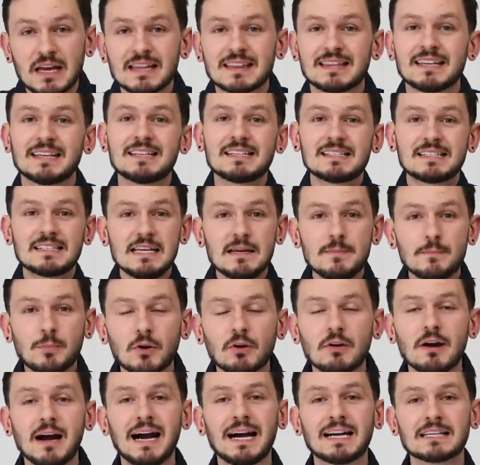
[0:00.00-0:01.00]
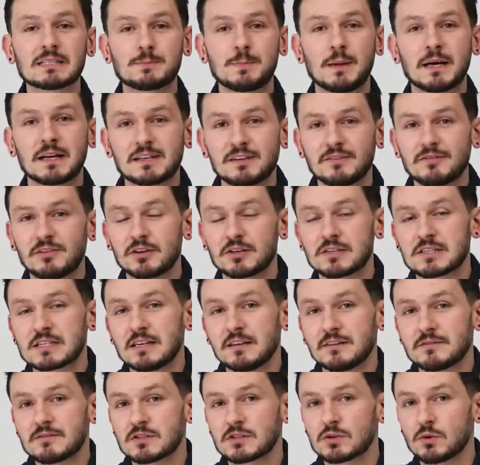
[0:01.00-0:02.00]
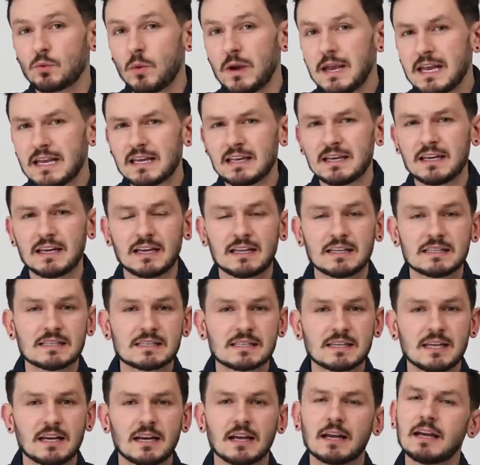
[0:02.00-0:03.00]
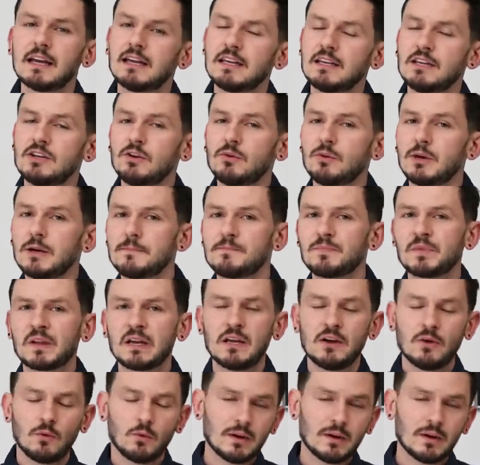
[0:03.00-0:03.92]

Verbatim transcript: that a deeper aspect of ourselves is awakening and saying, hey, you know what?